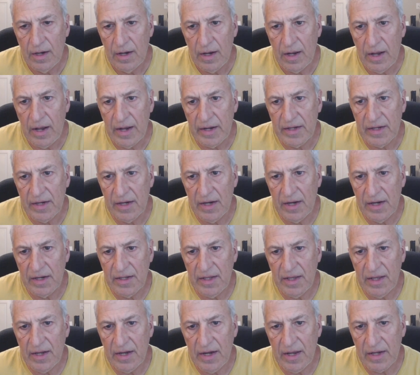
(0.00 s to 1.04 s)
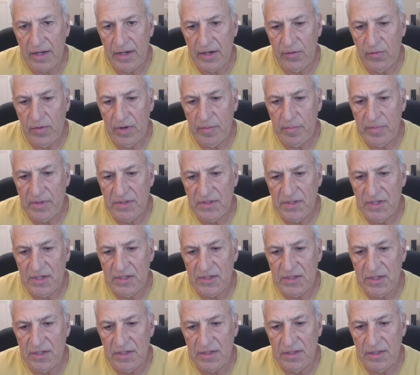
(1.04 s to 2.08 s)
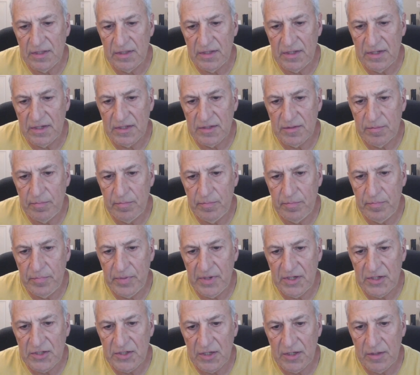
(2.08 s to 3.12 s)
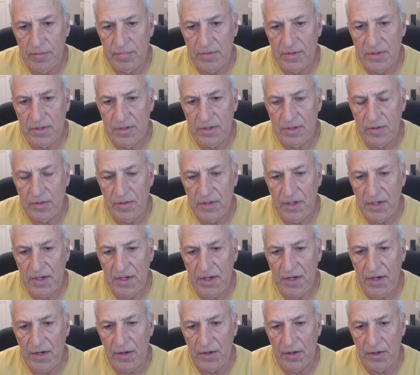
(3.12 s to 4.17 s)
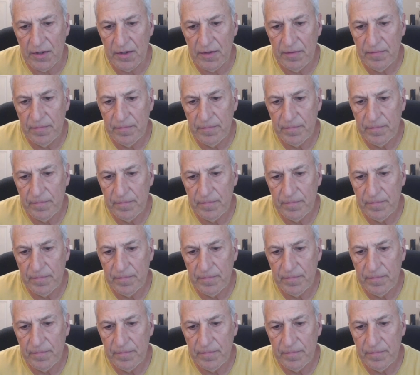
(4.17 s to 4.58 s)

I could reposition this bishop to here.